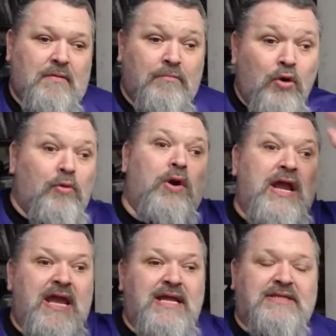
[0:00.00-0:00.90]
More
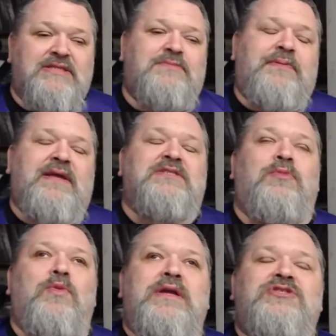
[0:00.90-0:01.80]
Marines, because
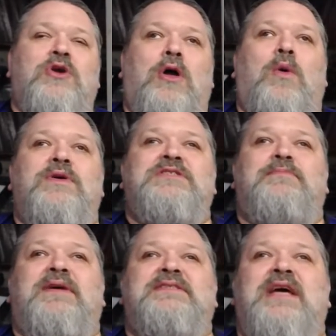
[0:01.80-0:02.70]
Marines are always a
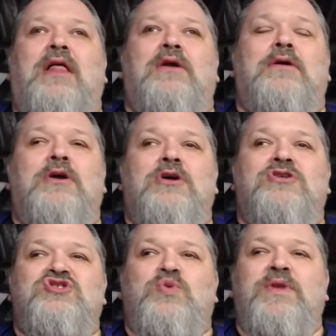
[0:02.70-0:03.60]
big seller.
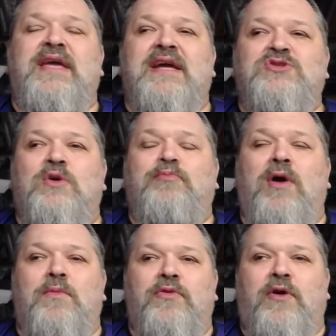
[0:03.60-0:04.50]
So when they get to a
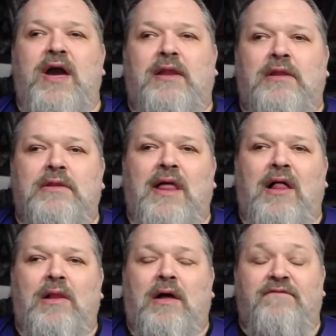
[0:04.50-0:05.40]
point where they're at a
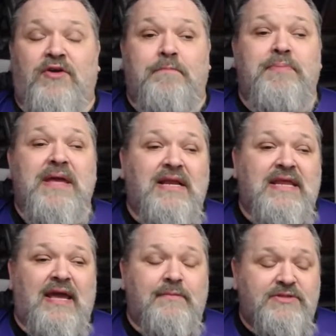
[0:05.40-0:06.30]
lull of their big
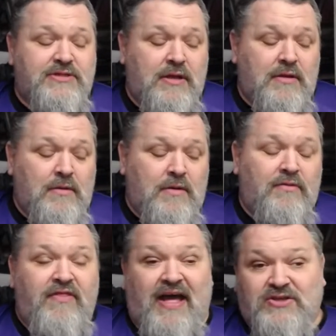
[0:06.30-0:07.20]
games,
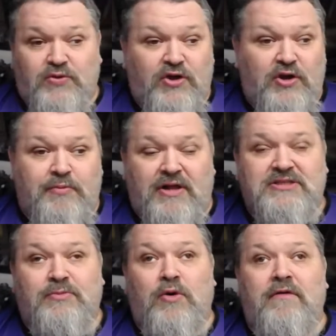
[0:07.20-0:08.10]
that's when they're going to put out
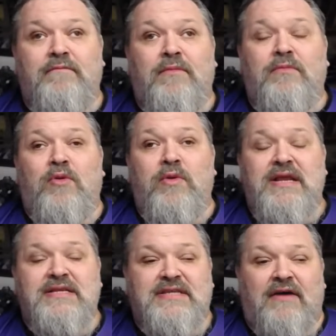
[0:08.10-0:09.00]
some more
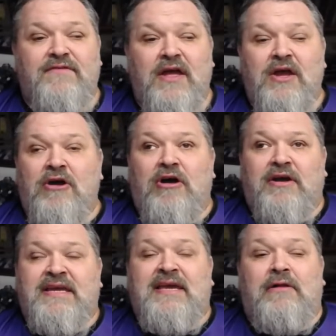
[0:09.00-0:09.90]
Marine stuff.
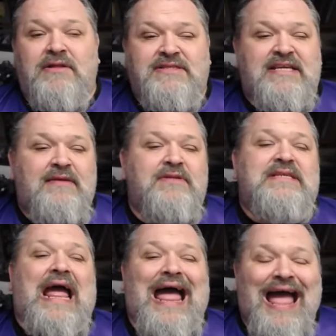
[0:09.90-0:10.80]
Kill Team
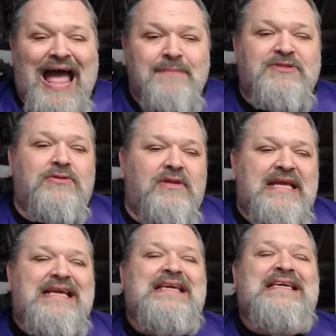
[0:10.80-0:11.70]
is
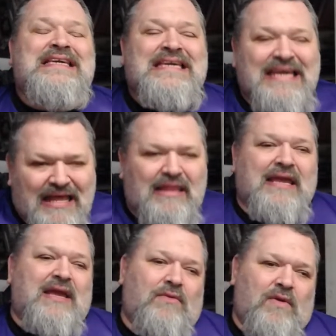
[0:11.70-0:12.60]
absolutely
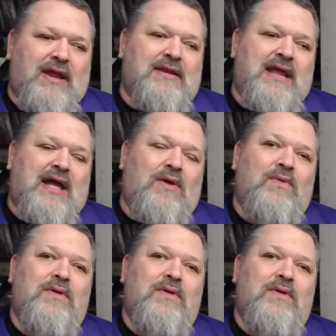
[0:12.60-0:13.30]
killing it right now.